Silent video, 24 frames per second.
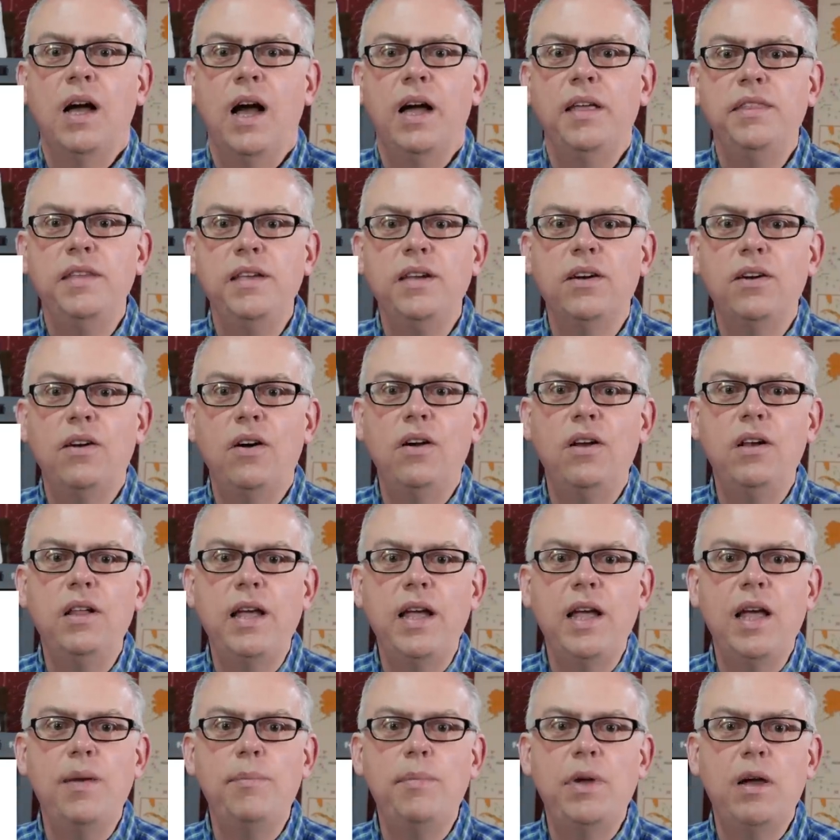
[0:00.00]
I think all
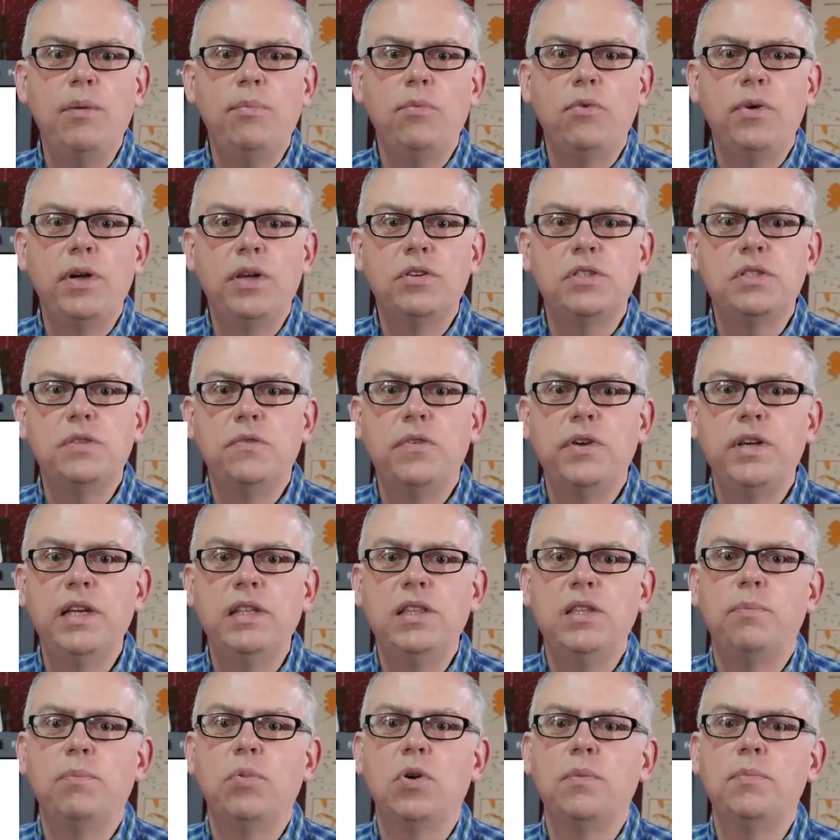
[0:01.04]
the ham operators
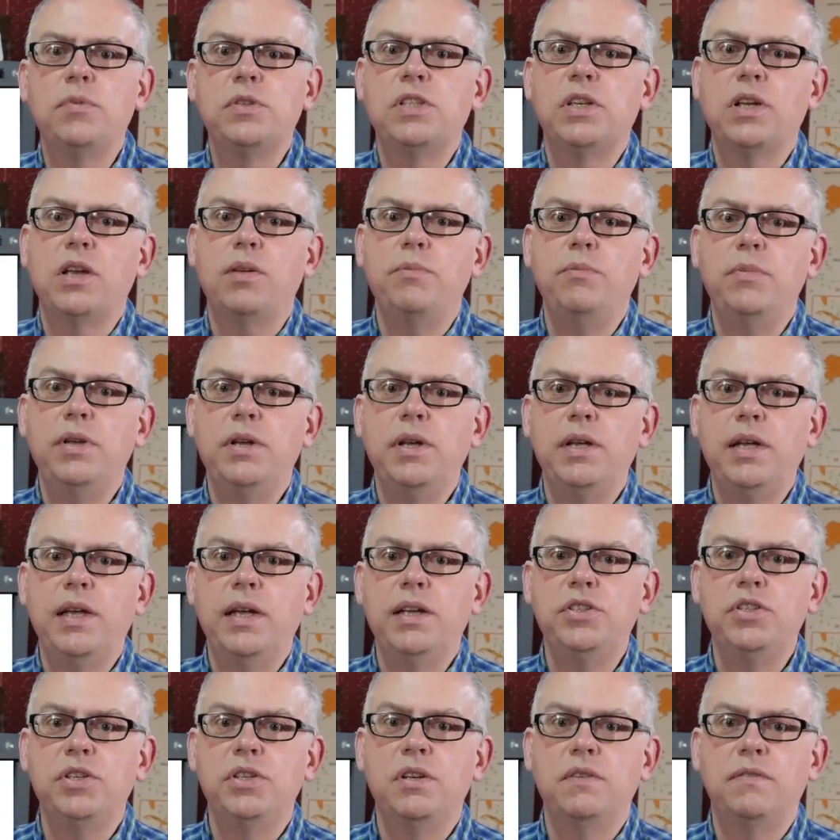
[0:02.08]
forget the purpose of
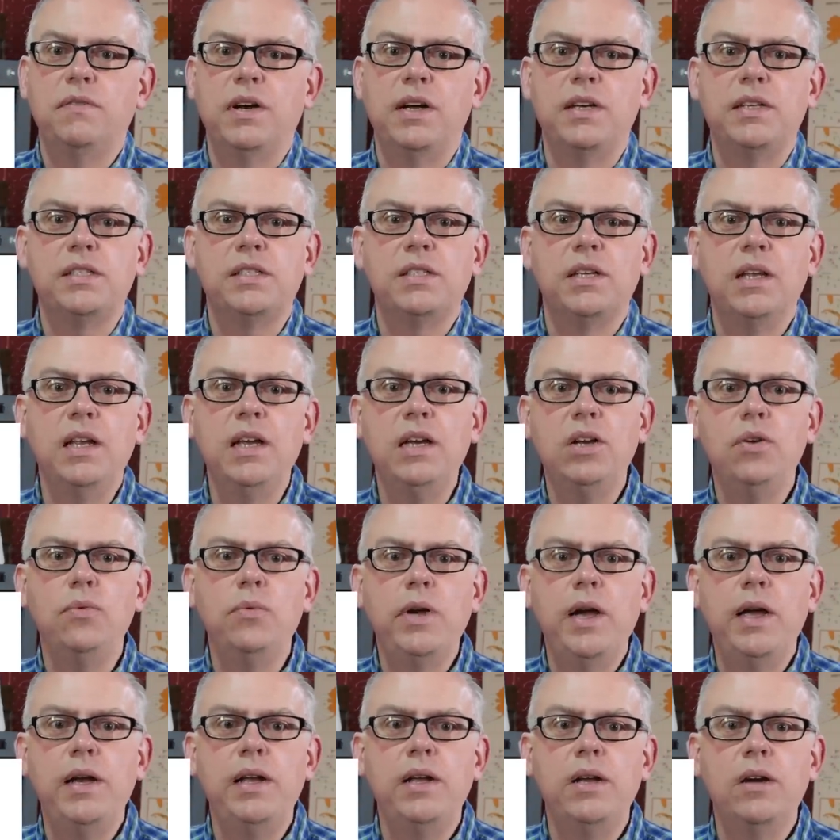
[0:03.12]
communication device, like a
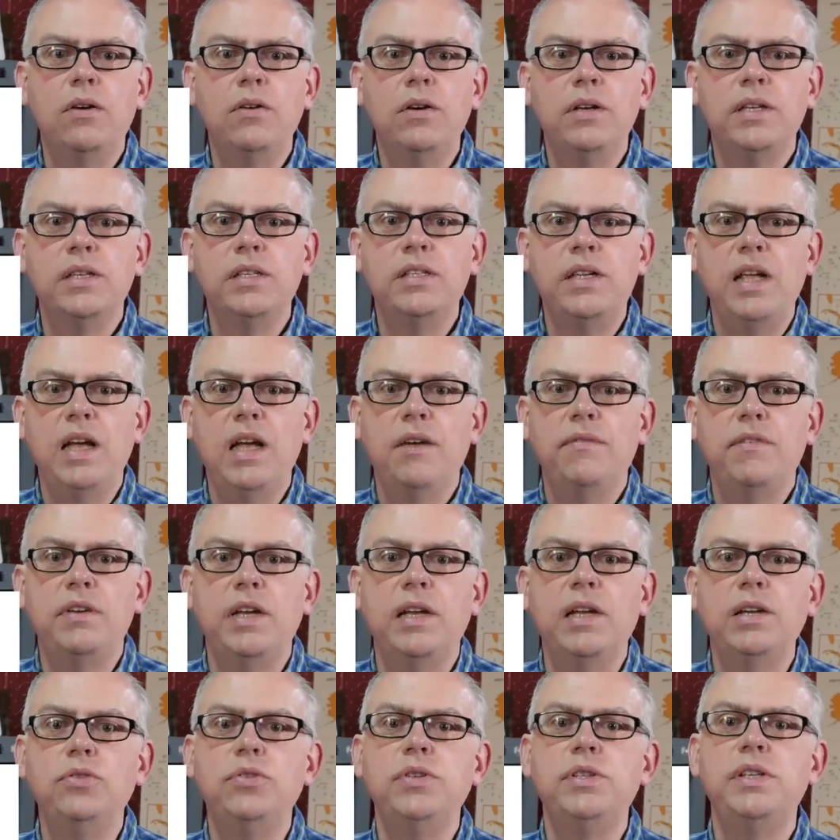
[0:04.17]
radio, is to have an
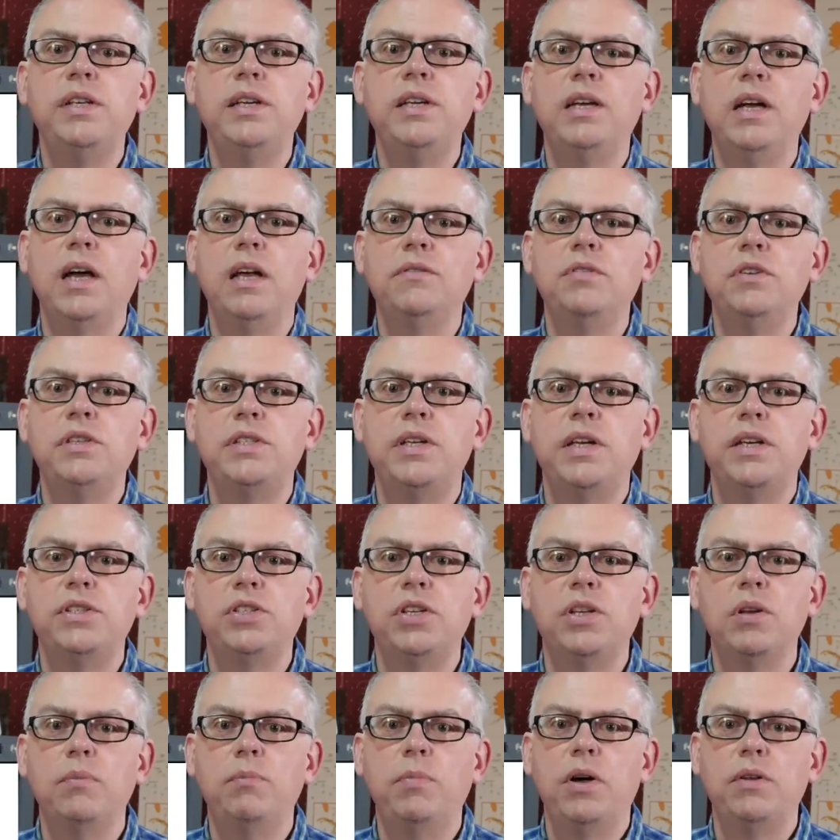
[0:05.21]
interesting
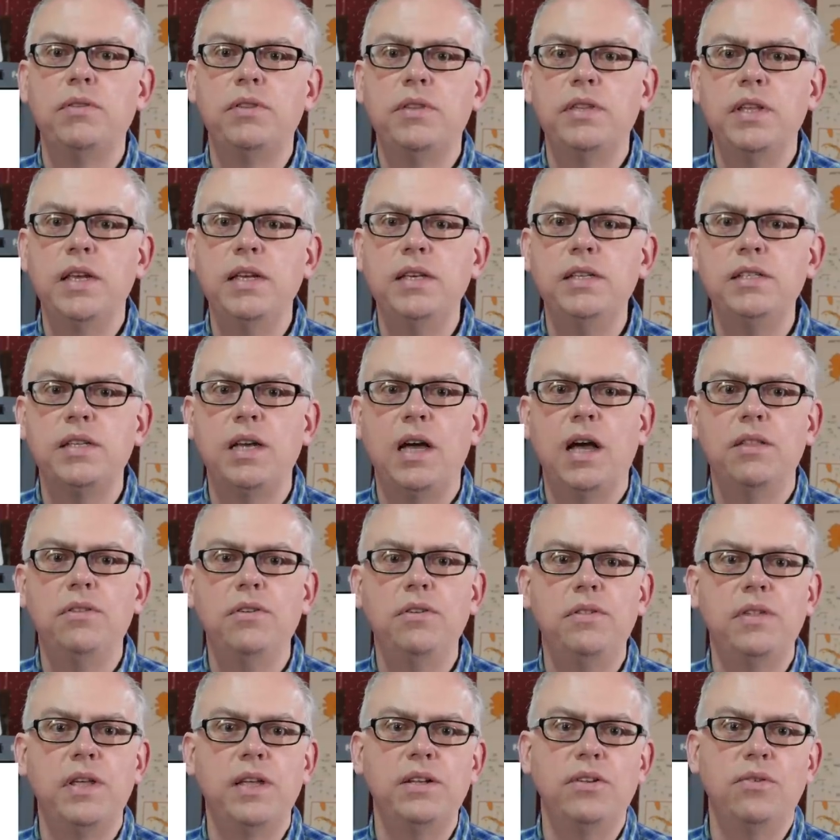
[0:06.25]
conversation about things
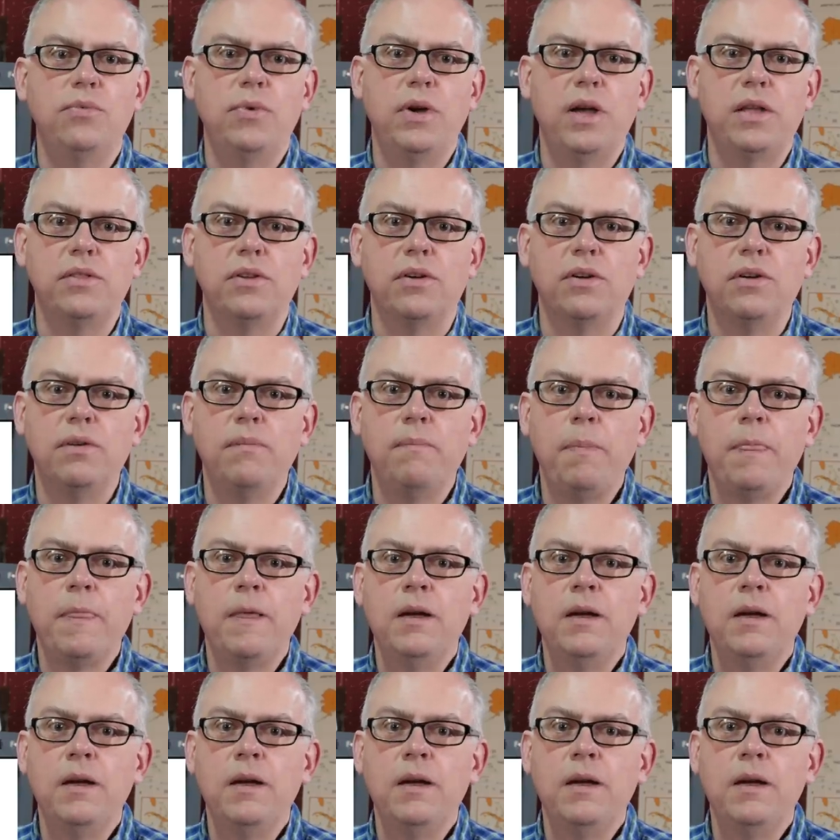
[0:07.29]
other than the weather.